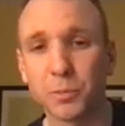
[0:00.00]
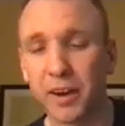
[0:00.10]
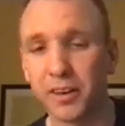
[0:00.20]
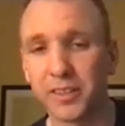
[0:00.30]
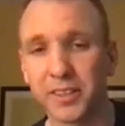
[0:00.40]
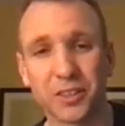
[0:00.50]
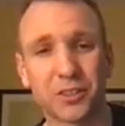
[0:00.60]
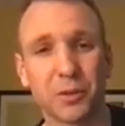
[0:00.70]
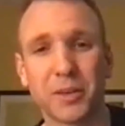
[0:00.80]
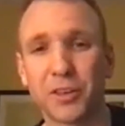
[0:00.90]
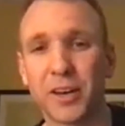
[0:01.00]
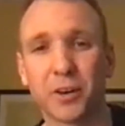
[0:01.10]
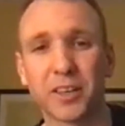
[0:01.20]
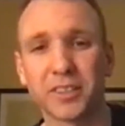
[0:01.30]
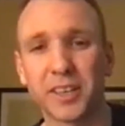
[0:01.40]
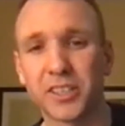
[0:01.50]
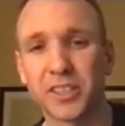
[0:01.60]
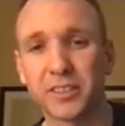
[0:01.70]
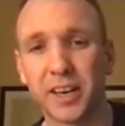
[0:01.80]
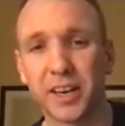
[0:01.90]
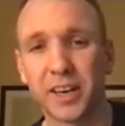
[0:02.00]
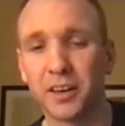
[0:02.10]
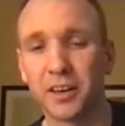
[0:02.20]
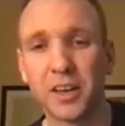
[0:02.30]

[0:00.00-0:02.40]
parenting there's so many great organizations out there